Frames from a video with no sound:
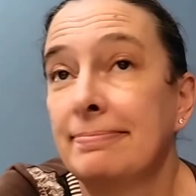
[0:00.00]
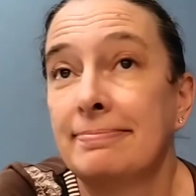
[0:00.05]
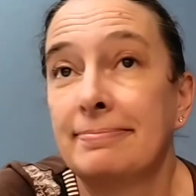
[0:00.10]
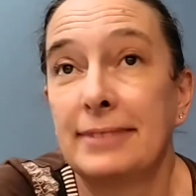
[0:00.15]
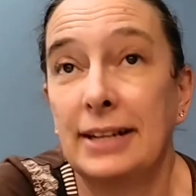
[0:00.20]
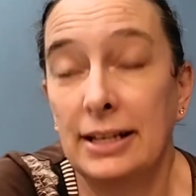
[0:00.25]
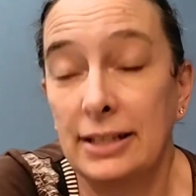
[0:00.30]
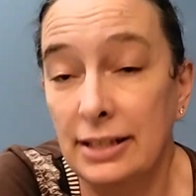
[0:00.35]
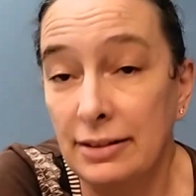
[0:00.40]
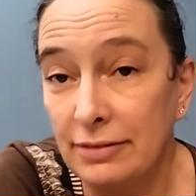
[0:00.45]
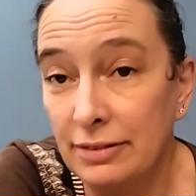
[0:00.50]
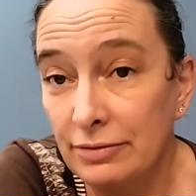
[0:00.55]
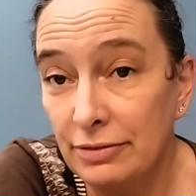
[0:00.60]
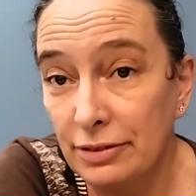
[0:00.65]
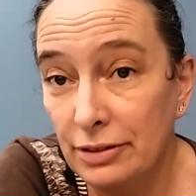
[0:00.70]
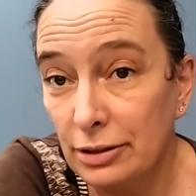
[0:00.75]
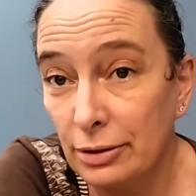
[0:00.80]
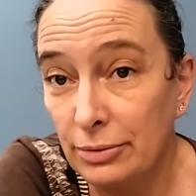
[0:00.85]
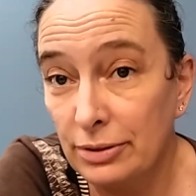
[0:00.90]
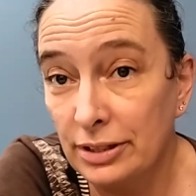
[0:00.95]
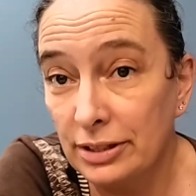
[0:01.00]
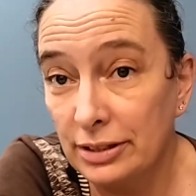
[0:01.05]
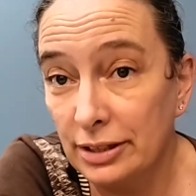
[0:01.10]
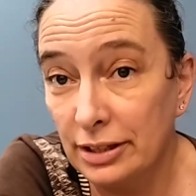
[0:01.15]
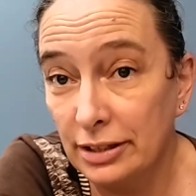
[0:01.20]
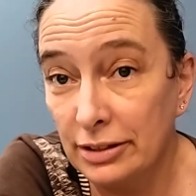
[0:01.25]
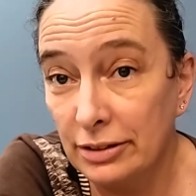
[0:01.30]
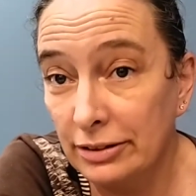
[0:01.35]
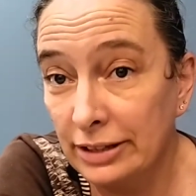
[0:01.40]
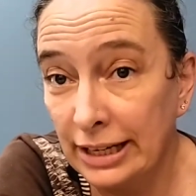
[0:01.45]
not even for
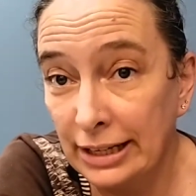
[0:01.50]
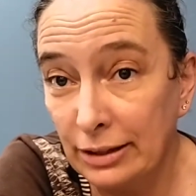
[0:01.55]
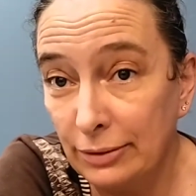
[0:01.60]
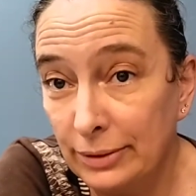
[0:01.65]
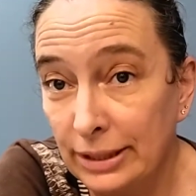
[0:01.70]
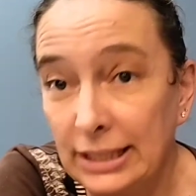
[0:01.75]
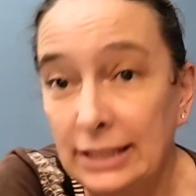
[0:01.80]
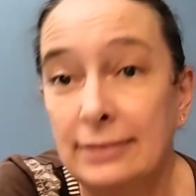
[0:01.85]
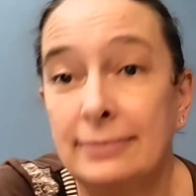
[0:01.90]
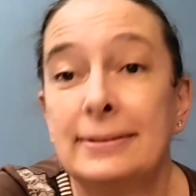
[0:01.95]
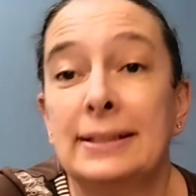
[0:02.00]
glow-in-the-dark or Halloween.